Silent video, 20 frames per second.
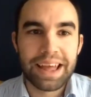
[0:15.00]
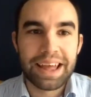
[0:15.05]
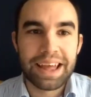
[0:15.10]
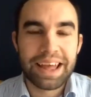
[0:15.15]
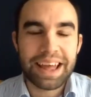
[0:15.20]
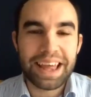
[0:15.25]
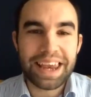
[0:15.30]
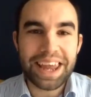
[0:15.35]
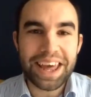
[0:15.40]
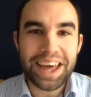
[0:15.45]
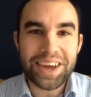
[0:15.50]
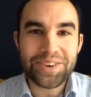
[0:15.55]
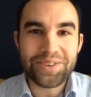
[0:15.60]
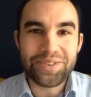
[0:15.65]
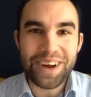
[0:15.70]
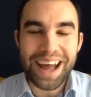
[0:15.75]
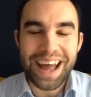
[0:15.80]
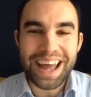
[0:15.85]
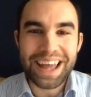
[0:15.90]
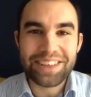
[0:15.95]
Hello
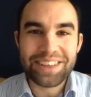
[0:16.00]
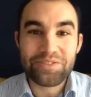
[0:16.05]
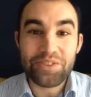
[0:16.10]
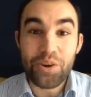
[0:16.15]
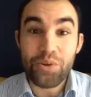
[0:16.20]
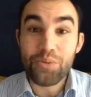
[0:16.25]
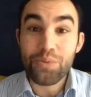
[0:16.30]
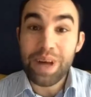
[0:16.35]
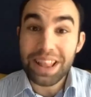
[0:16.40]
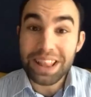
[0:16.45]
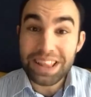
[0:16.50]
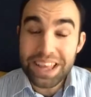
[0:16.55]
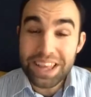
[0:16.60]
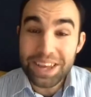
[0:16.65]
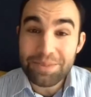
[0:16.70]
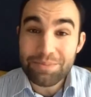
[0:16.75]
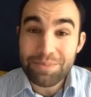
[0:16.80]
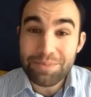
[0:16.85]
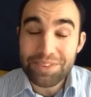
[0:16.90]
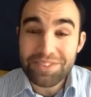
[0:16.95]
and
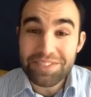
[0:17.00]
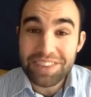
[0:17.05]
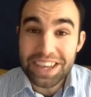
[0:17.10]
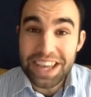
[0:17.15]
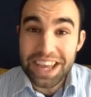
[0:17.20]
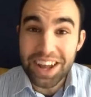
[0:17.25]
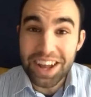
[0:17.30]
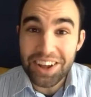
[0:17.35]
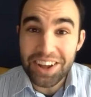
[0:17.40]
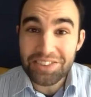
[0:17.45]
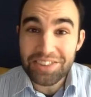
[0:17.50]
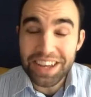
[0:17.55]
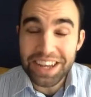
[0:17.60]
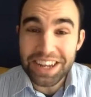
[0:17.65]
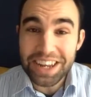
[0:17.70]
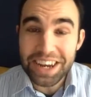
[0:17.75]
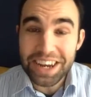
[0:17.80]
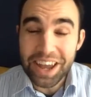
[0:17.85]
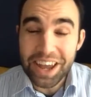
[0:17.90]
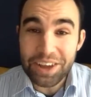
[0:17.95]
welcome to Car
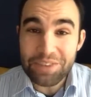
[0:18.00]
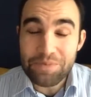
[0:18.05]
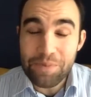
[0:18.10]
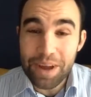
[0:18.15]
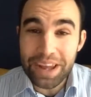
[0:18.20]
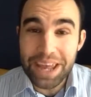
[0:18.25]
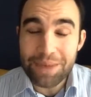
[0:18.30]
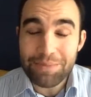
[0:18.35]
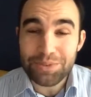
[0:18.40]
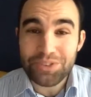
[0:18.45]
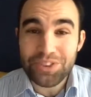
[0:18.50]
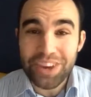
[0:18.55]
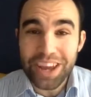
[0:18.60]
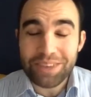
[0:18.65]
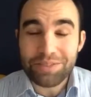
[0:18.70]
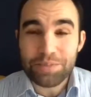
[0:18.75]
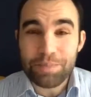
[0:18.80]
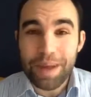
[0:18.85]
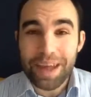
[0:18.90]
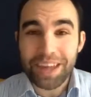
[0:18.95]
Dealer Live. My name is
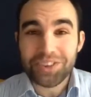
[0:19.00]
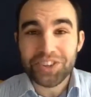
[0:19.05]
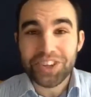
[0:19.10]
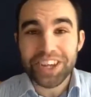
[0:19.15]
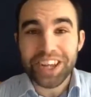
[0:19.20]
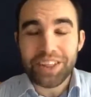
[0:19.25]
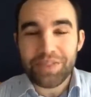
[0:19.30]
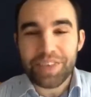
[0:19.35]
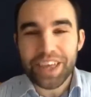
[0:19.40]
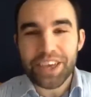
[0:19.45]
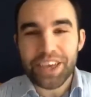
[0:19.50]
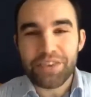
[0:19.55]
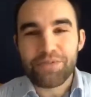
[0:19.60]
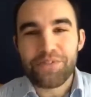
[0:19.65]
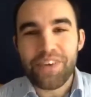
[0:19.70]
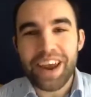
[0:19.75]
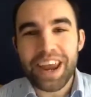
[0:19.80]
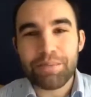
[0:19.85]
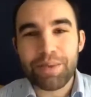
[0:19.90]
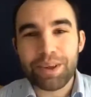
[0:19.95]
James Batchelor and thank you
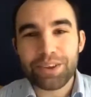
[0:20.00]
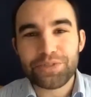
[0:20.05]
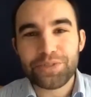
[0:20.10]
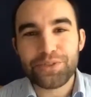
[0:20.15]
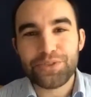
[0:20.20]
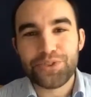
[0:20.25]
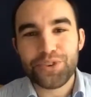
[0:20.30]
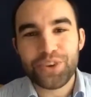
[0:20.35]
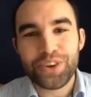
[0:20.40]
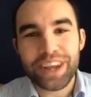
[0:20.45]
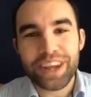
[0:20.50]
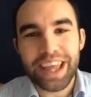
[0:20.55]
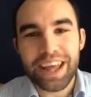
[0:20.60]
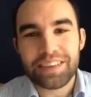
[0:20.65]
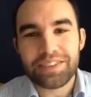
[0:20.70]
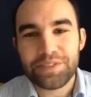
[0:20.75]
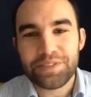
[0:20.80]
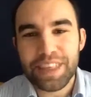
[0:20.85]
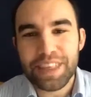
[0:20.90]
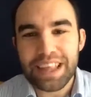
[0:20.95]
very much for joining
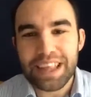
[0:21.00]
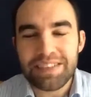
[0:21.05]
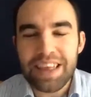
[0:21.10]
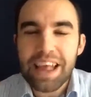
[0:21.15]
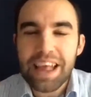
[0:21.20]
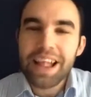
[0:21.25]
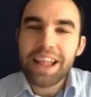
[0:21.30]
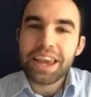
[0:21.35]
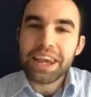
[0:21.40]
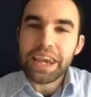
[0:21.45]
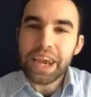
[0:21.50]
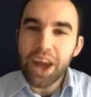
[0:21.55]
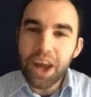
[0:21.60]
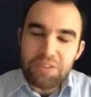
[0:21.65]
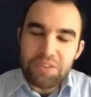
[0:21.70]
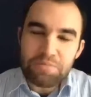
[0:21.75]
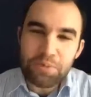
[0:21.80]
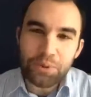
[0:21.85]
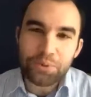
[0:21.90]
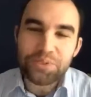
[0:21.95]
us for these
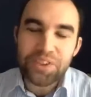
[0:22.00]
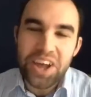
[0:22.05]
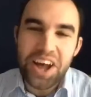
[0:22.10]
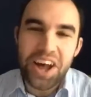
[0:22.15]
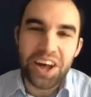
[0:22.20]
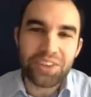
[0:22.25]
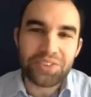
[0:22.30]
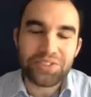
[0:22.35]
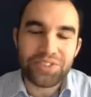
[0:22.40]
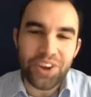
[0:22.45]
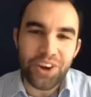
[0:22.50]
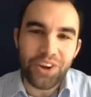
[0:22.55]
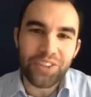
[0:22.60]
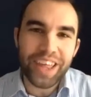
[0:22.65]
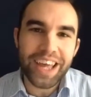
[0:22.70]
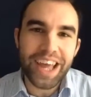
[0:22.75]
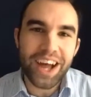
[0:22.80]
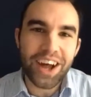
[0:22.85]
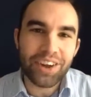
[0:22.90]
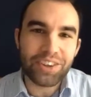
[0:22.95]
live broadcasts on the
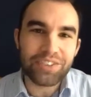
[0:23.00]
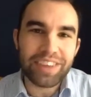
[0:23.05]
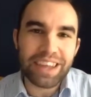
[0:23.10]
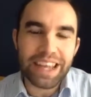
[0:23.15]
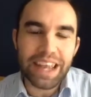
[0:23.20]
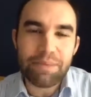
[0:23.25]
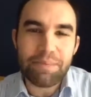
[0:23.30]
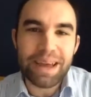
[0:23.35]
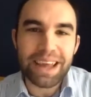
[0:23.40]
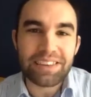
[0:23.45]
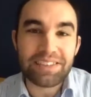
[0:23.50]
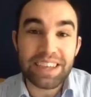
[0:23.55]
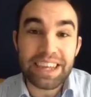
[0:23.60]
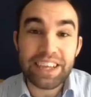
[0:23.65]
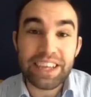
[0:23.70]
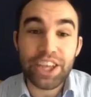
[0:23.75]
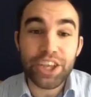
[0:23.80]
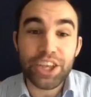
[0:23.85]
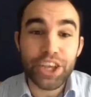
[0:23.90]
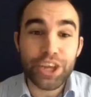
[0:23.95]
Car Dealer
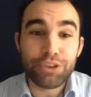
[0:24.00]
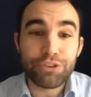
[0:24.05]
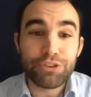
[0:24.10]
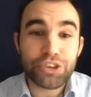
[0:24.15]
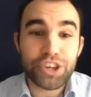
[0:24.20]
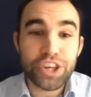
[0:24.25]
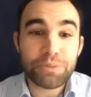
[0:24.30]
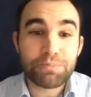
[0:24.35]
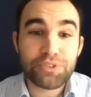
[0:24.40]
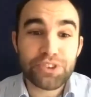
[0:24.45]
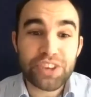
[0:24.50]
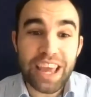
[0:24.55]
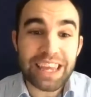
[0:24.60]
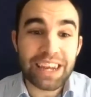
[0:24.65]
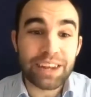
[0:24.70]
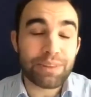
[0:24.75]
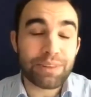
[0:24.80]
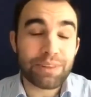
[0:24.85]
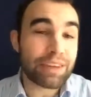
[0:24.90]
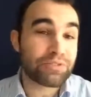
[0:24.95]
Magazine YouTube
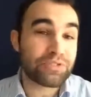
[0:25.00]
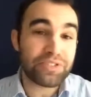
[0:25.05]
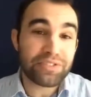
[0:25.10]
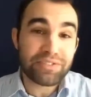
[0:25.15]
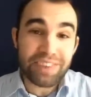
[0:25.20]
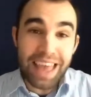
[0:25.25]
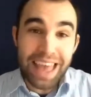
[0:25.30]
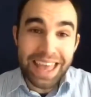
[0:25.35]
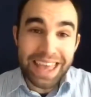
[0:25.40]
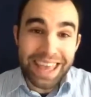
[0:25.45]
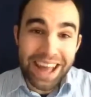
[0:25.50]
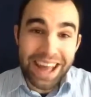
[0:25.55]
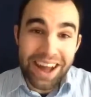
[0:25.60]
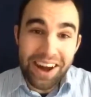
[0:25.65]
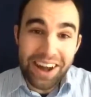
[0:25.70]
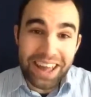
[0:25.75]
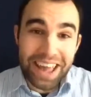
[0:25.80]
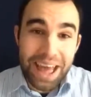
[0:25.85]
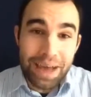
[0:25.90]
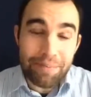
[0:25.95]
channel. Now today
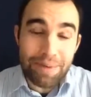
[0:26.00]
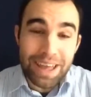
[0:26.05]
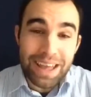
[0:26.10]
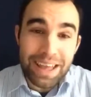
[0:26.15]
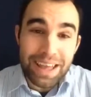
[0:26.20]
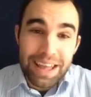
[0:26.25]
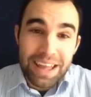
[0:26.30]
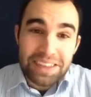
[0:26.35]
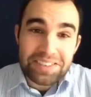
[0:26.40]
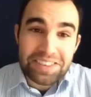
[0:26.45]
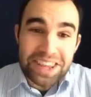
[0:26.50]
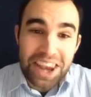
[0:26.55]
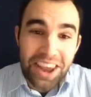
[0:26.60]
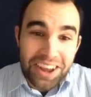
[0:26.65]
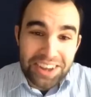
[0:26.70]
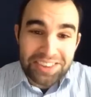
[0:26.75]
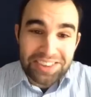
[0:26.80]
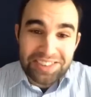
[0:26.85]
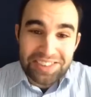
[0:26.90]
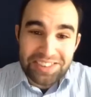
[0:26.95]
I am
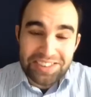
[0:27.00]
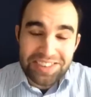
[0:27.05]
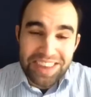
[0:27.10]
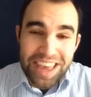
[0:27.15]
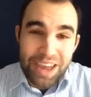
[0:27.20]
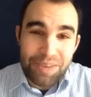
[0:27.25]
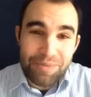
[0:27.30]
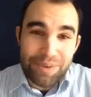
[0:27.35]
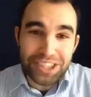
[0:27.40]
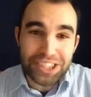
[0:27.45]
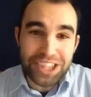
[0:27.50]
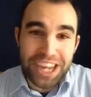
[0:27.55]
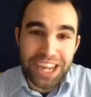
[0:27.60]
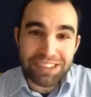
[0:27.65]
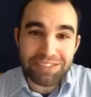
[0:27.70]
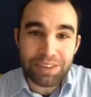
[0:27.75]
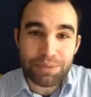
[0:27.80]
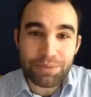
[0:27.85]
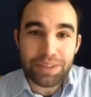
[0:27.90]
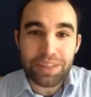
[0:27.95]
delighted to say we're
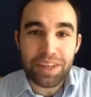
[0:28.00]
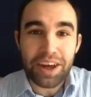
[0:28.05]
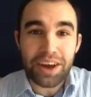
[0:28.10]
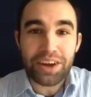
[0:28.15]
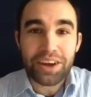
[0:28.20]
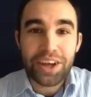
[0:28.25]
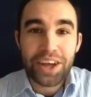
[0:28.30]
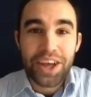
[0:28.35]
chatting with our